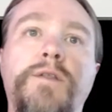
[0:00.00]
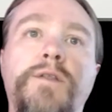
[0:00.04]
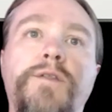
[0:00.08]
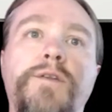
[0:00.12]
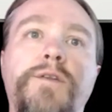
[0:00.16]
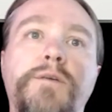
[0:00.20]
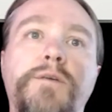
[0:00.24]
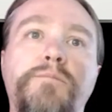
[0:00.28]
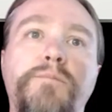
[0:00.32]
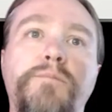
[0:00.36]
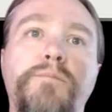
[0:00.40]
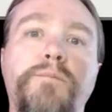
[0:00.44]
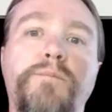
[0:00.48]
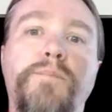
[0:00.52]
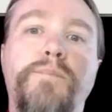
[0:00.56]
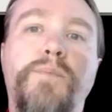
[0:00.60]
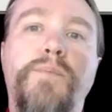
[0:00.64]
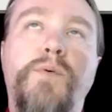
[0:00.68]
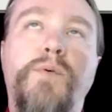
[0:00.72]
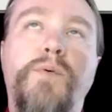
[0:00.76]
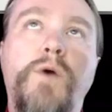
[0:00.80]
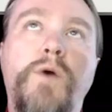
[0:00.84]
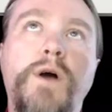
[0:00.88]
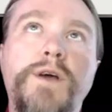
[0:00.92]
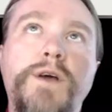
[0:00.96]
The
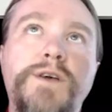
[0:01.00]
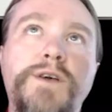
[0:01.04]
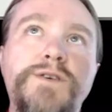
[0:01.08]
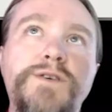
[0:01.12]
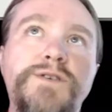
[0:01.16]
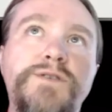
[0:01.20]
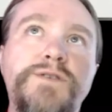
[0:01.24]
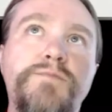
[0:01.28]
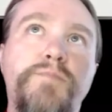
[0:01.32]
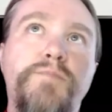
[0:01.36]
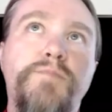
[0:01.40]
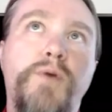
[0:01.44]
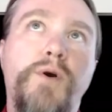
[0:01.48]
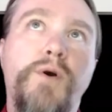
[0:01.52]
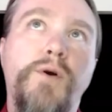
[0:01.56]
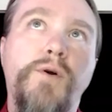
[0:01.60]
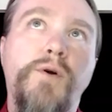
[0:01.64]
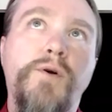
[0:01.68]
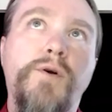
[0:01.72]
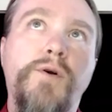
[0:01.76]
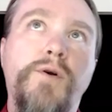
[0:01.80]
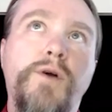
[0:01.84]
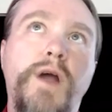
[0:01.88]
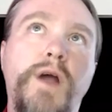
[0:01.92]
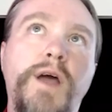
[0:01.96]
price
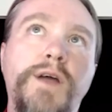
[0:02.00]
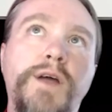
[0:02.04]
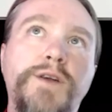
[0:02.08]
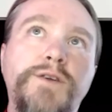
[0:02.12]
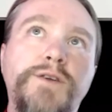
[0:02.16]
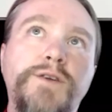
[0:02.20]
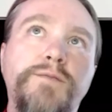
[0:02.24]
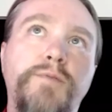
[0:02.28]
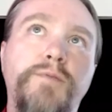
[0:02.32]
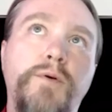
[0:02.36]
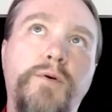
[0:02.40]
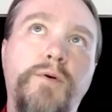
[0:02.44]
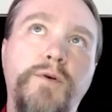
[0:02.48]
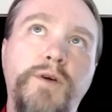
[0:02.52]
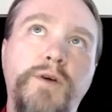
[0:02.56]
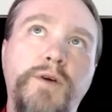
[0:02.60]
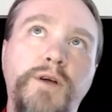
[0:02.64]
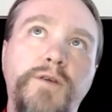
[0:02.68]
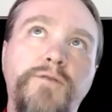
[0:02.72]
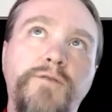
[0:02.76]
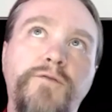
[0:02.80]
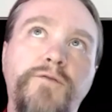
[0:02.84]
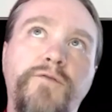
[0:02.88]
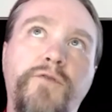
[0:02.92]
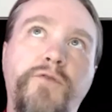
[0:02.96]
per endpoint
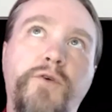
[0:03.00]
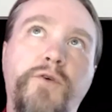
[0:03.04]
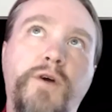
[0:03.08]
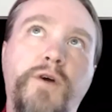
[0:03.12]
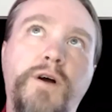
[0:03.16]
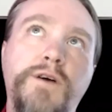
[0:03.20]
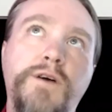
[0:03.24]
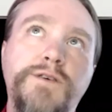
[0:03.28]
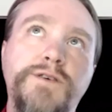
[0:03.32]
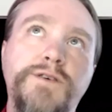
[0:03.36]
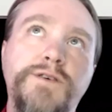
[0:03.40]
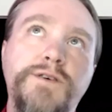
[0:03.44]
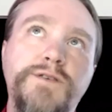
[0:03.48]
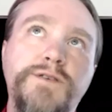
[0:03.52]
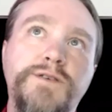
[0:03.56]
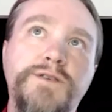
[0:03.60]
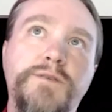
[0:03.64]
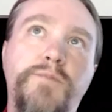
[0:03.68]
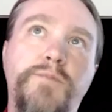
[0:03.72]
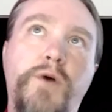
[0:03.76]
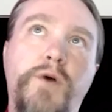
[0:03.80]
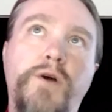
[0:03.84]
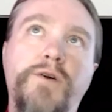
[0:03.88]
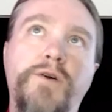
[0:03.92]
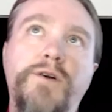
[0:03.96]
for us as a
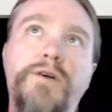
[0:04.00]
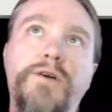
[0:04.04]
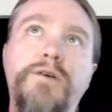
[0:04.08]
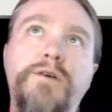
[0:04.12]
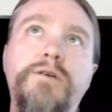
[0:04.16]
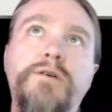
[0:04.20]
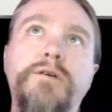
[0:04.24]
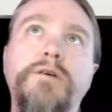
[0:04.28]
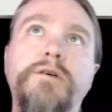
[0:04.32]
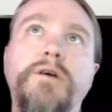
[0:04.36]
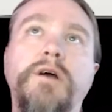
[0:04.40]
partner